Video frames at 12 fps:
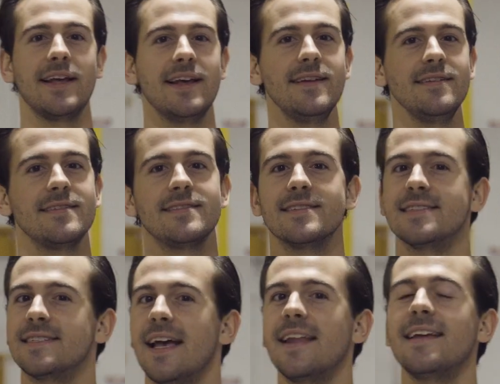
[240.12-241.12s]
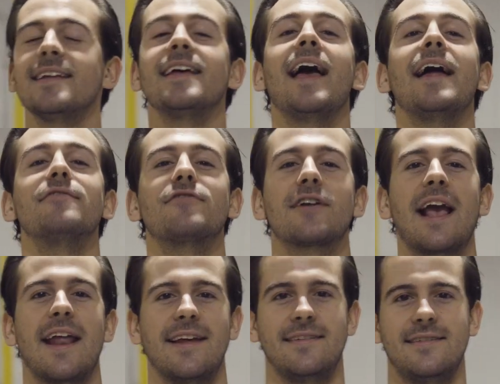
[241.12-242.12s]
it in, set it, and
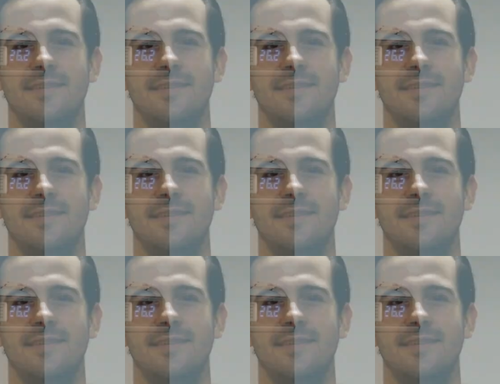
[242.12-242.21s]
forget it.